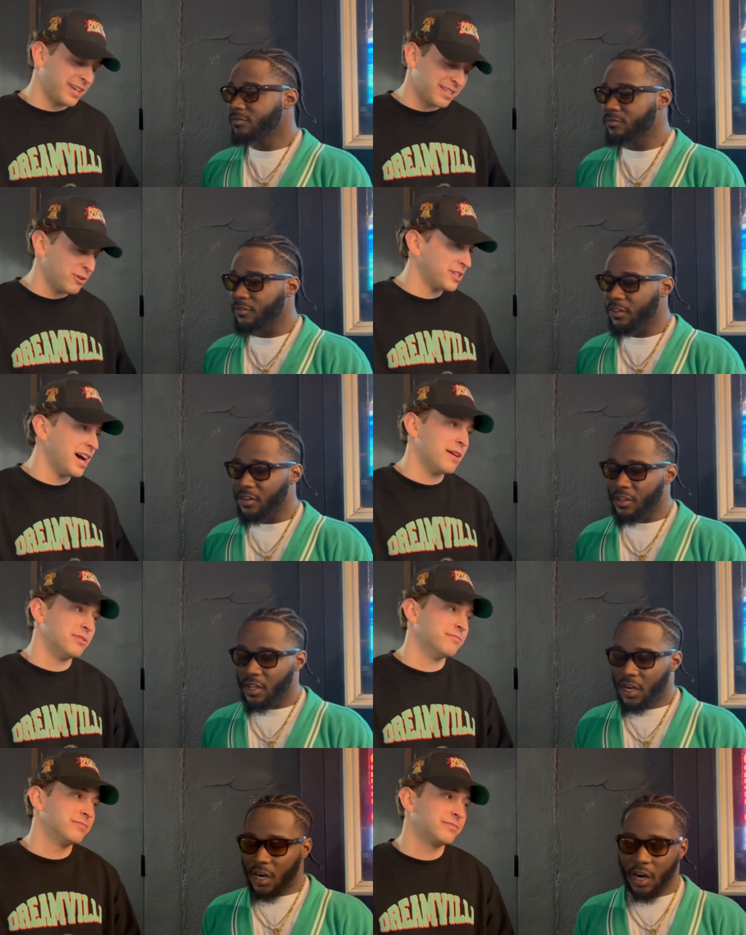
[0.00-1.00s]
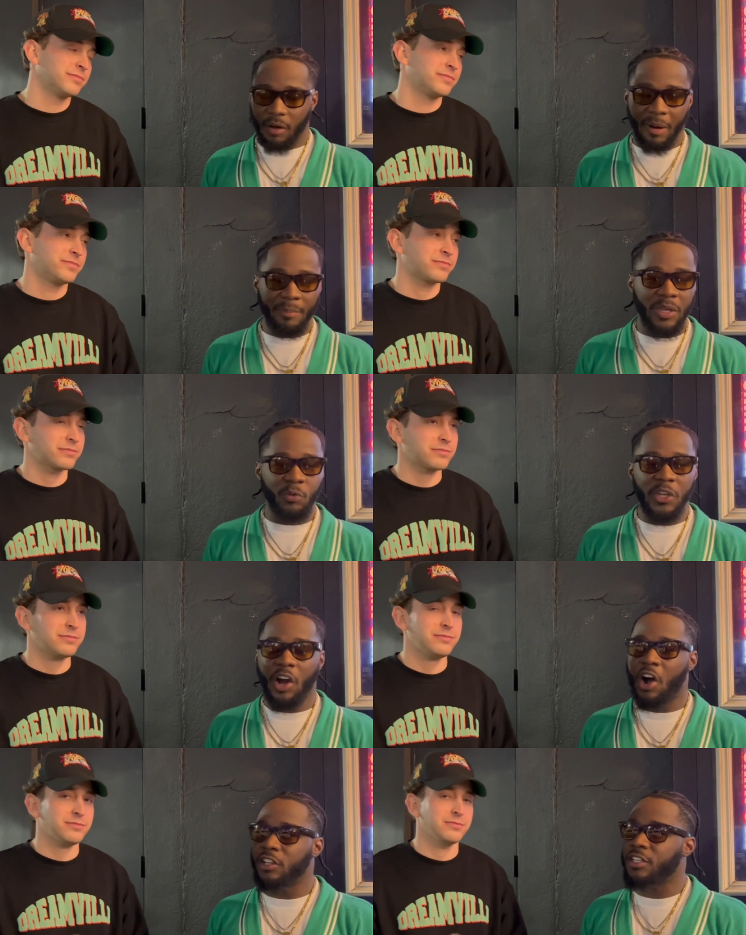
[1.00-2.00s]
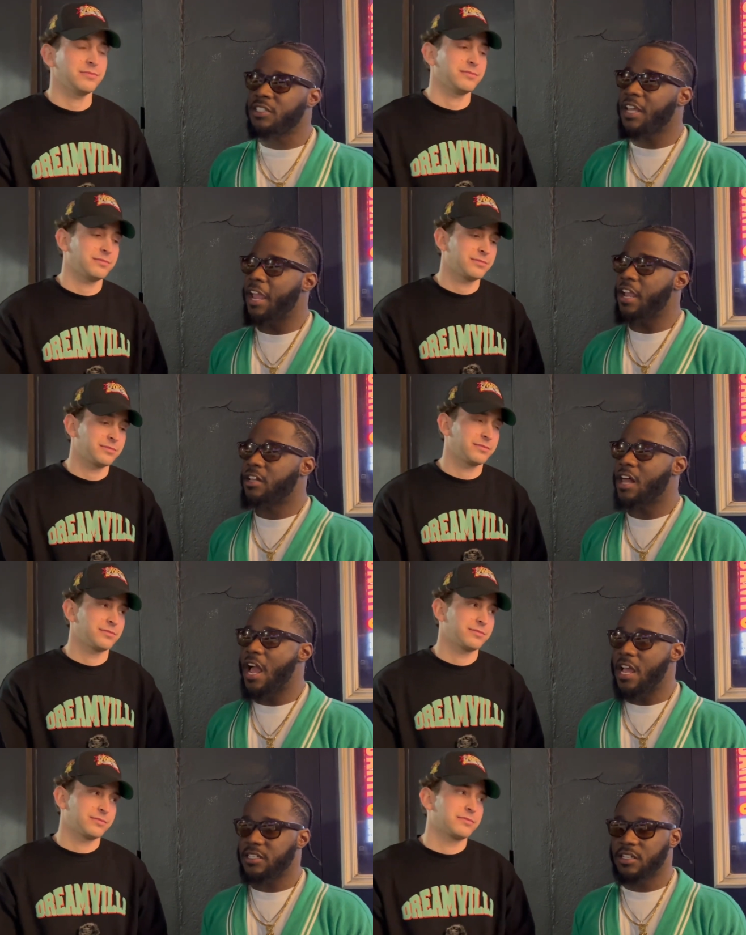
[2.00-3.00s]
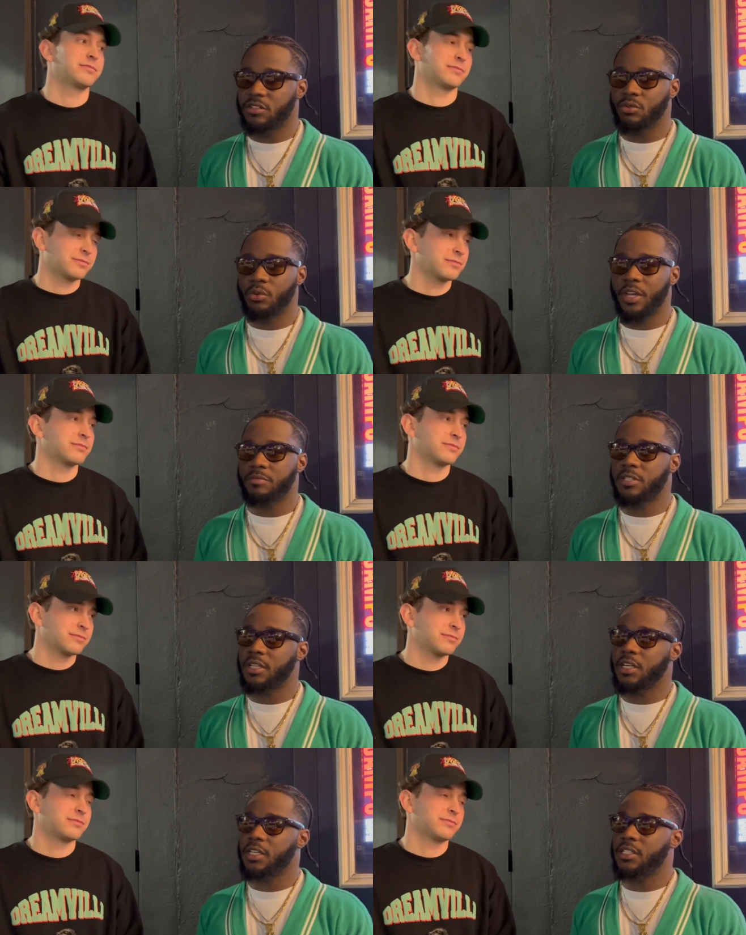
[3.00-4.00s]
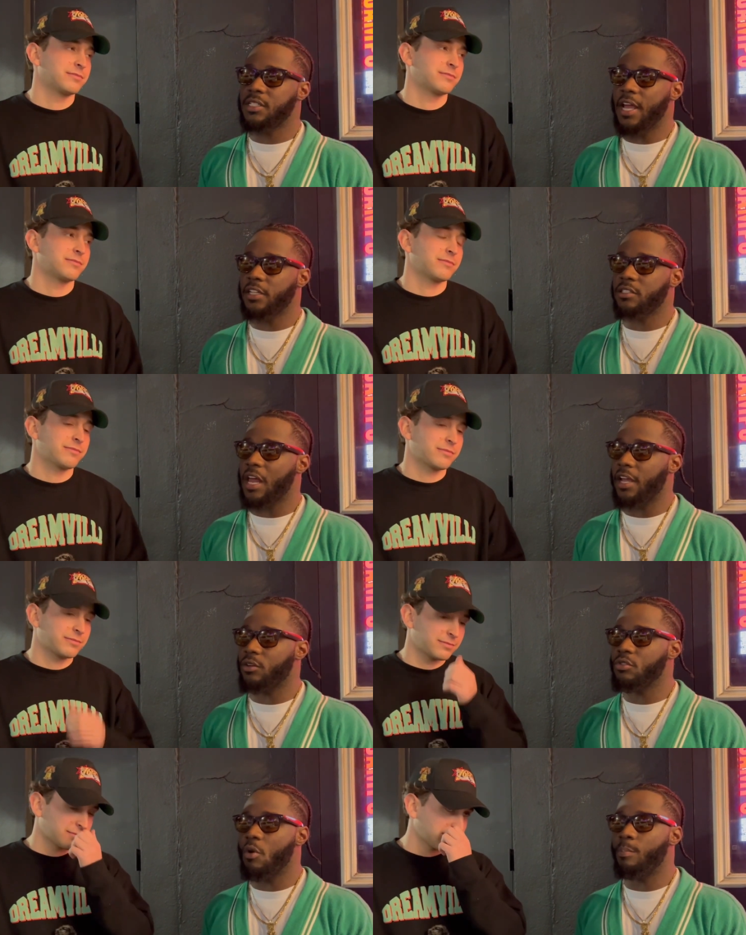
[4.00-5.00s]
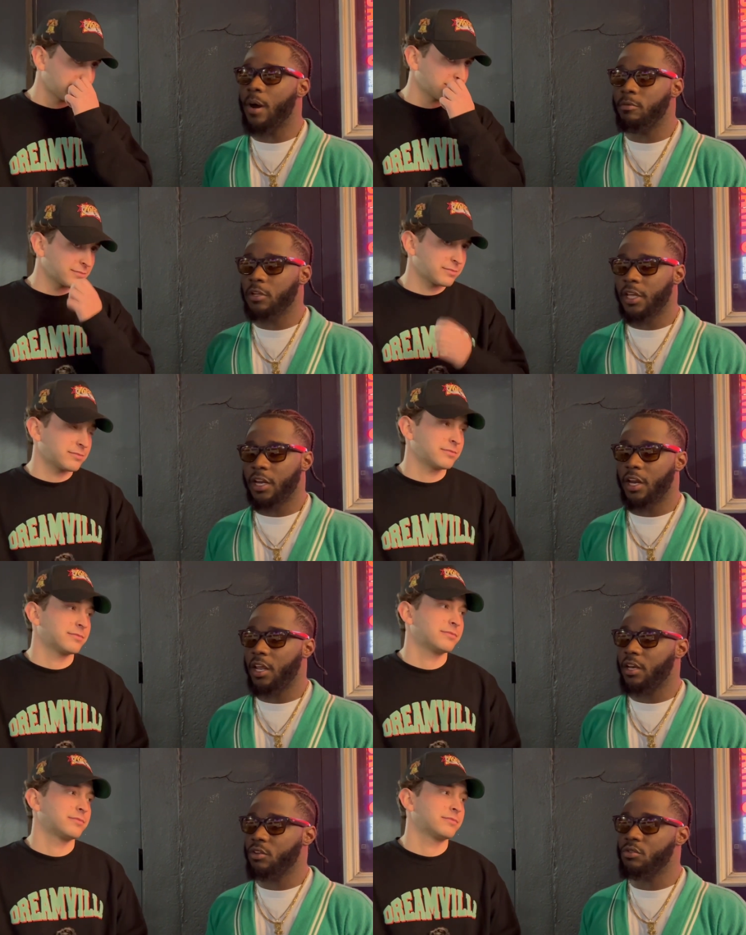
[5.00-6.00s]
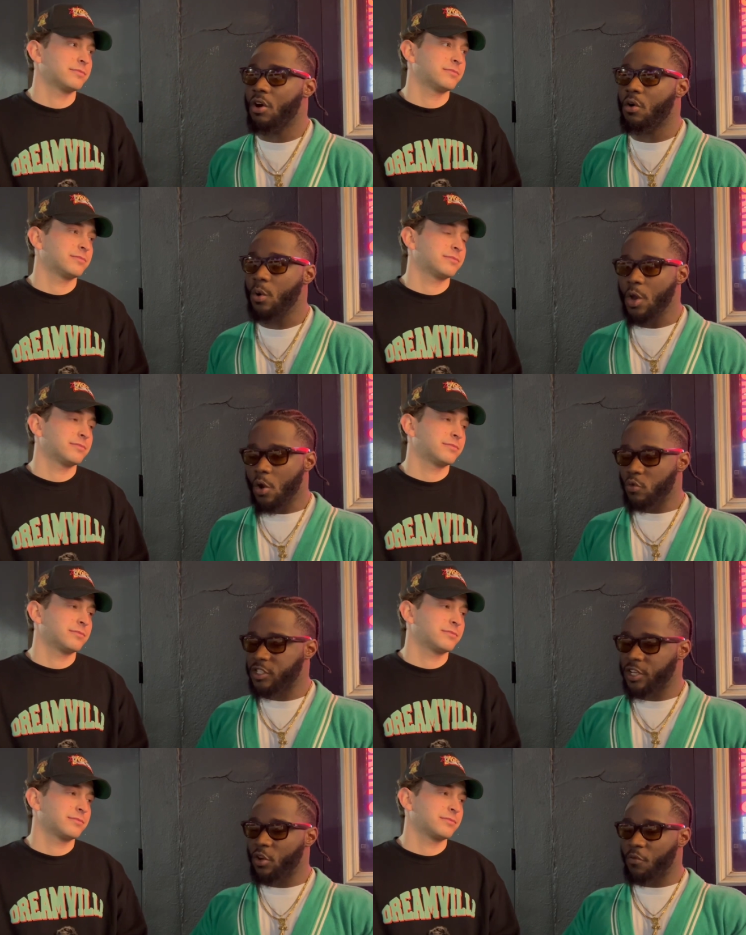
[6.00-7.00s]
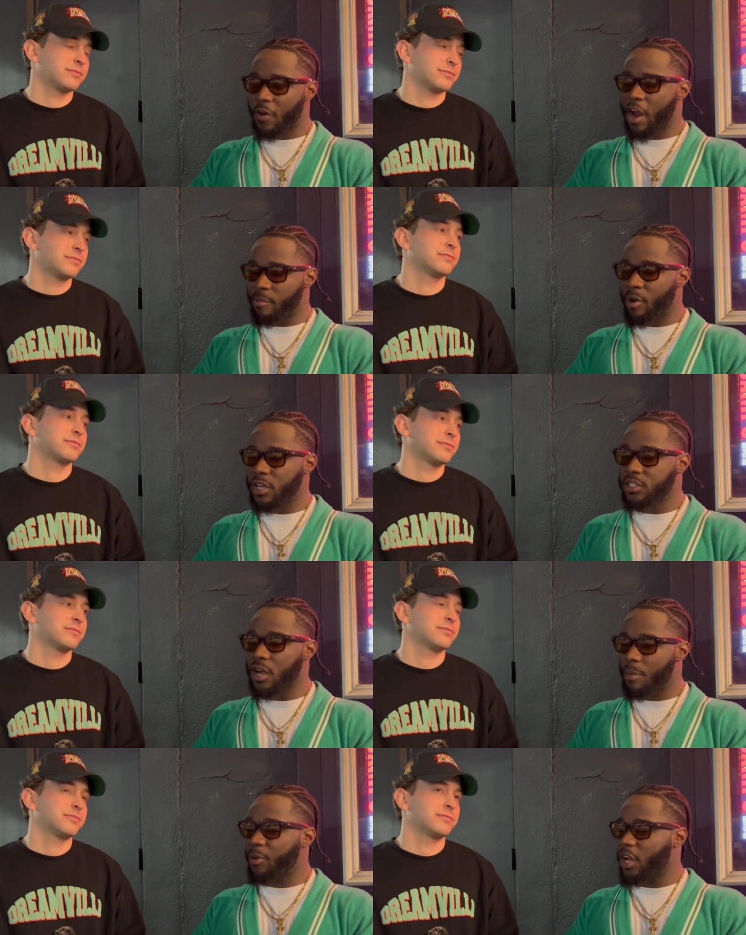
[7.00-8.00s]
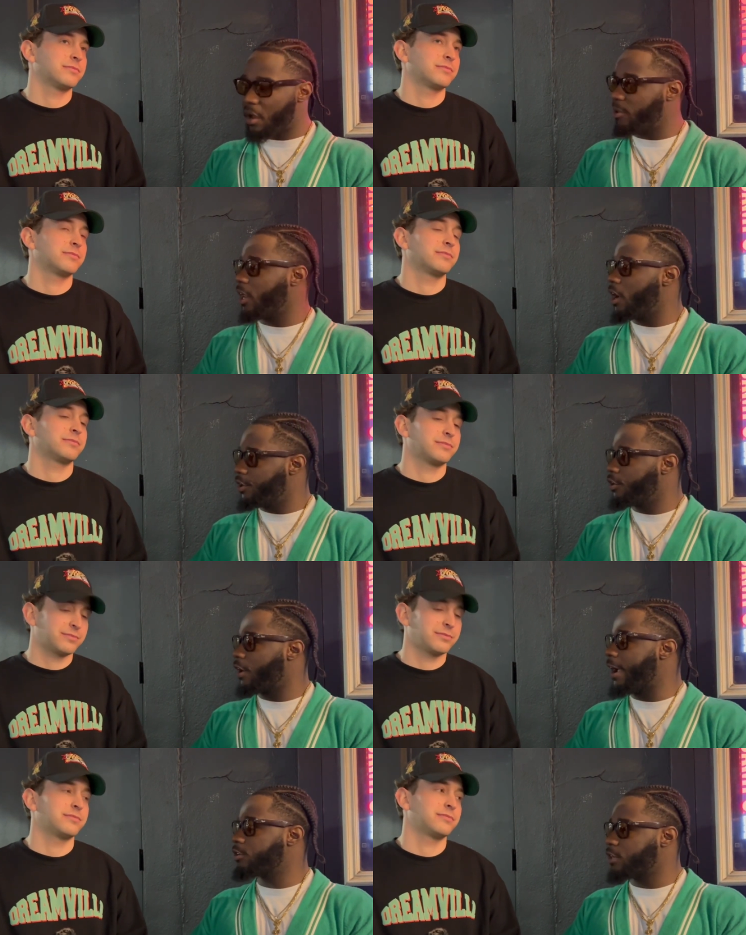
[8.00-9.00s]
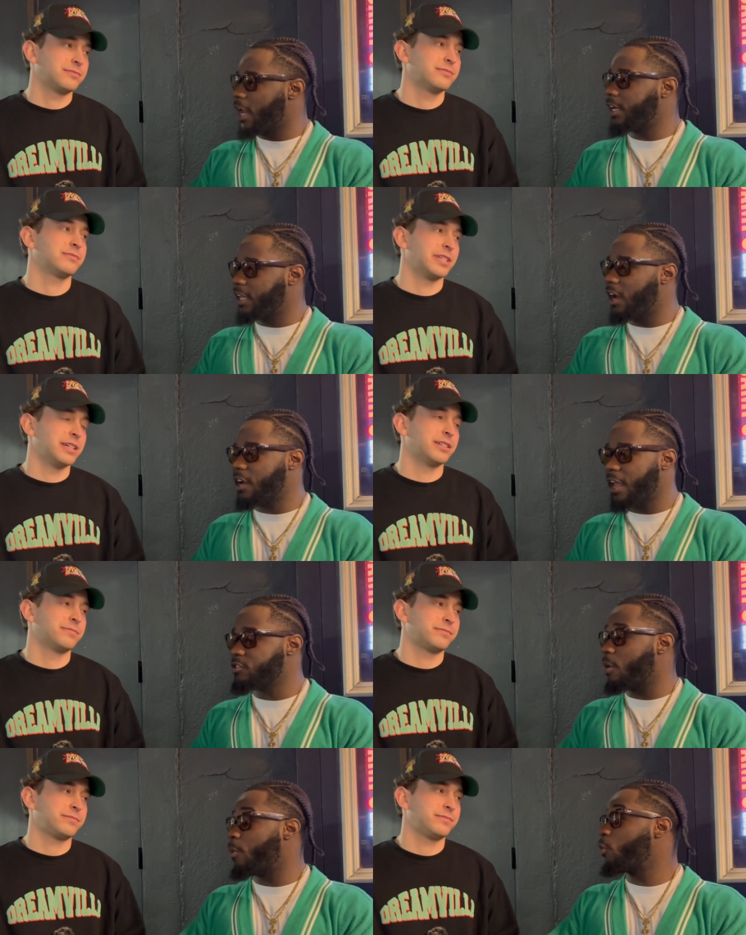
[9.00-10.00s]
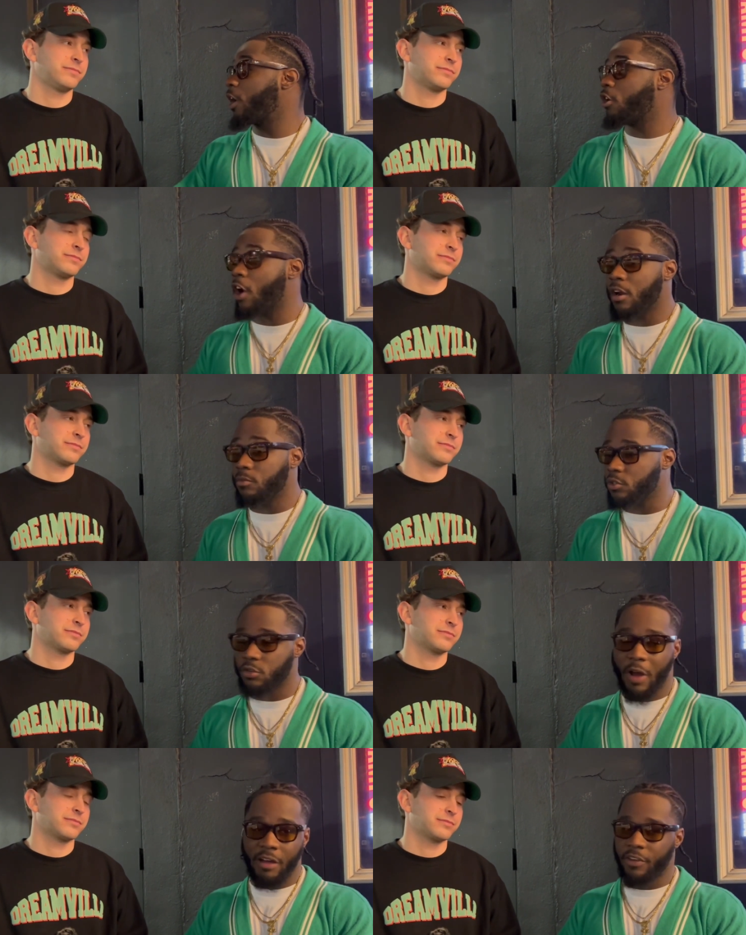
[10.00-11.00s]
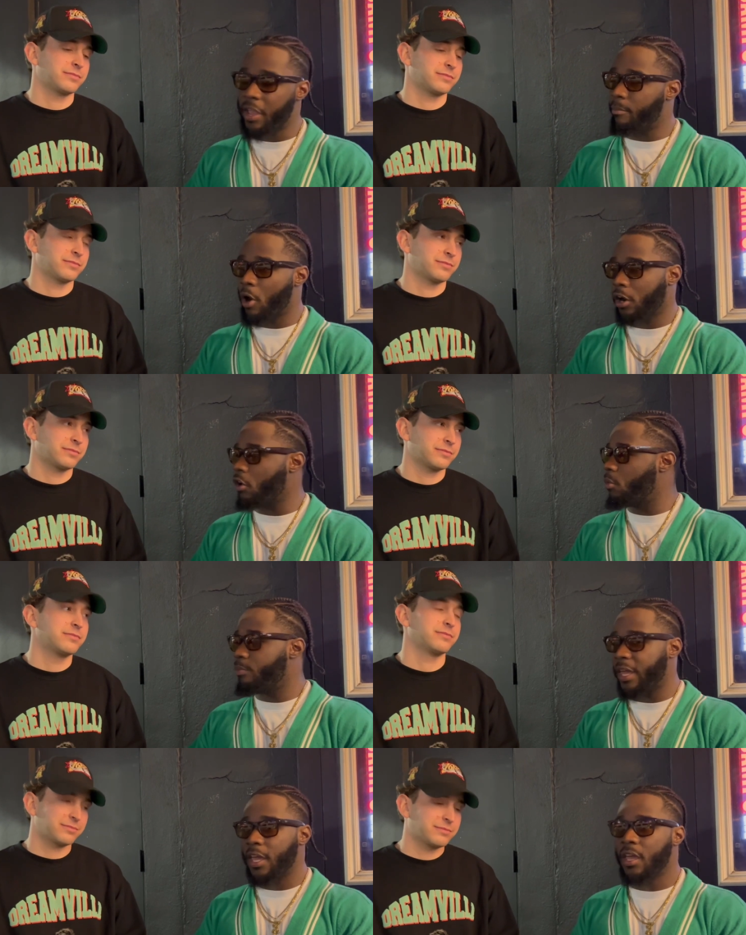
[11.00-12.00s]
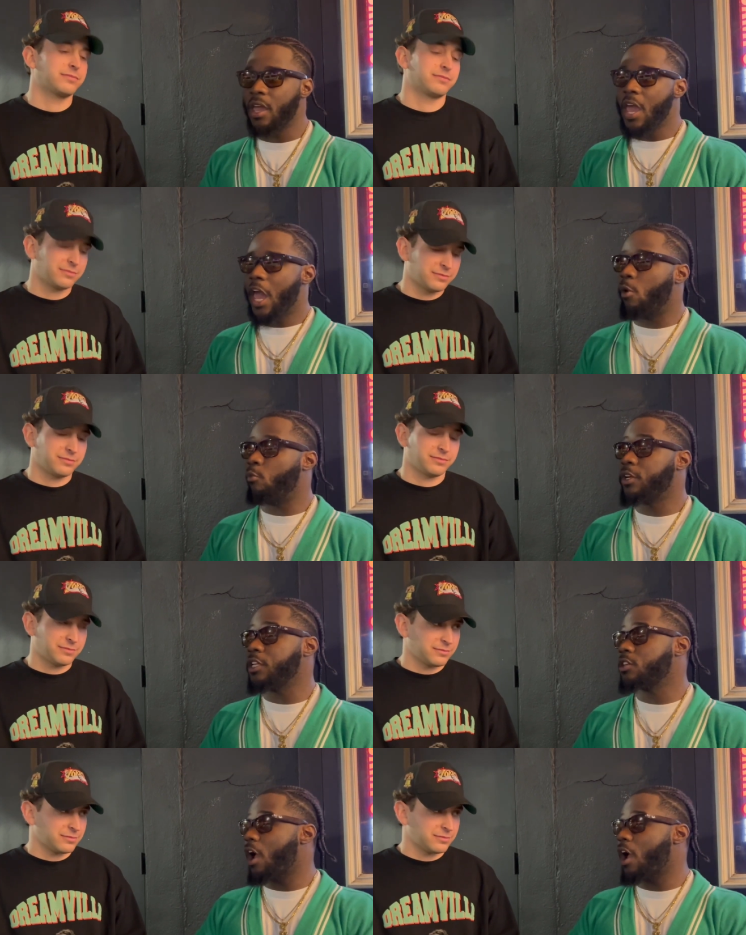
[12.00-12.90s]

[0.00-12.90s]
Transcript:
Speaker 1: to get them on the album.
Speaker 2: Um, I mean, we all in the same class. It's new M Cs that's like, you know, bubbling and, you know, we're still very much up and coming and underground, trying to get our names up, but we're incredible. Suave, Marco, Ben, and these are